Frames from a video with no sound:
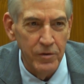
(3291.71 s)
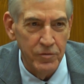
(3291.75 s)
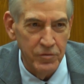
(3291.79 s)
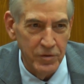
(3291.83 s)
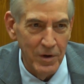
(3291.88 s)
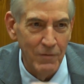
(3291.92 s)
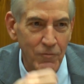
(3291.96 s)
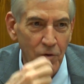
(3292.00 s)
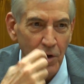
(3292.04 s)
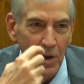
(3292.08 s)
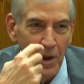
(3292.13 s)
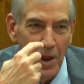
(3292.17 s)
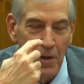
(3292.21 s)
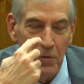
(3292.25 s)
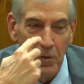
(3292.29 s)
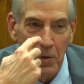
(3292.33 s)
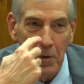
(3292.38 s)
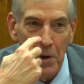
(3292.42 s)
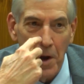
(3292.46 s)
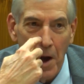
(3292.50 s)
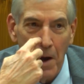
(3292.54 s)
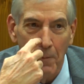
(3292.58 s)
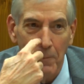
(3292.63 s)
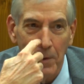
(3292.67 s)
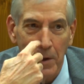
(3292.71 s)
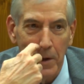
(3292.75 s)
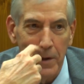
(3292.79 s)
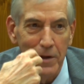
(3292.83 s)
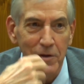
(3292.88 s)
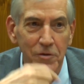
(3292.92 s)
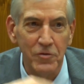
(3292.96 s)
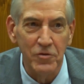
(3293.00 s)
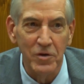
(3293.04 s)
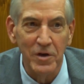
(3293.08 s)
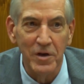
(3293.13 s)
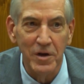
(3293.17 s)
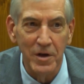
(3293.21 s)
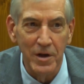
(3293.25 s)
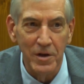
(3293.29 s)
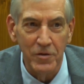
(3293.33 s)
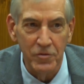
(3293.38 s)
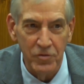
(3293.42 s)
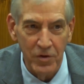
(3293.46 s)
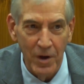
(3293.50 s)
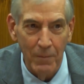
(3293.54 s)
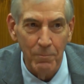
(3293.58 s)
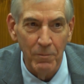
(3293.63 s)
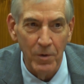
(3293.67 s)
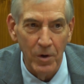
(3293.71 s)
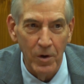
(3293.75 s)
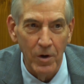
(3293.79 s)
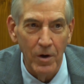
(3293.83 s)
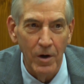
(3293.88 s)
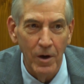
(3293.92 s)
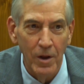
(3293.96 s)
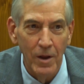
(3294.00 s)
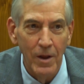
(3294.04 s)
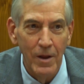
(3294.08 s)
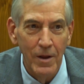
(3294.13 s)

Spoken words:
several other nominees in December